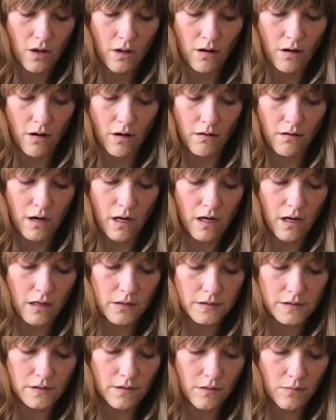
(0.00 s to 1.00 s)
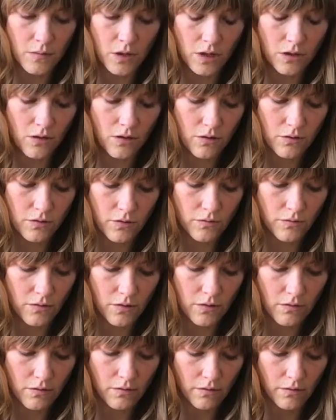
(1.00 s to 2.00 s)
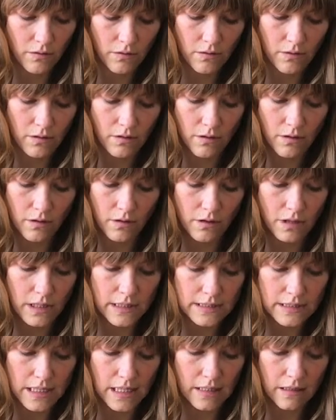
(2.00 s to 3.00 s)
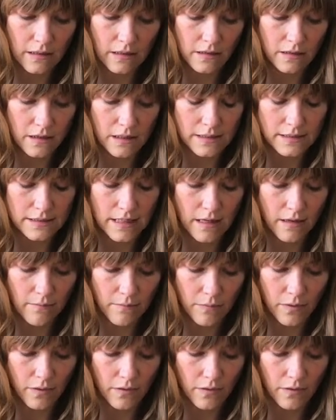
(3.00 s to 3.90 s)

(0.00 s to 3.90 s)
All right, so I'm going to go through, I'm going to tighten these up.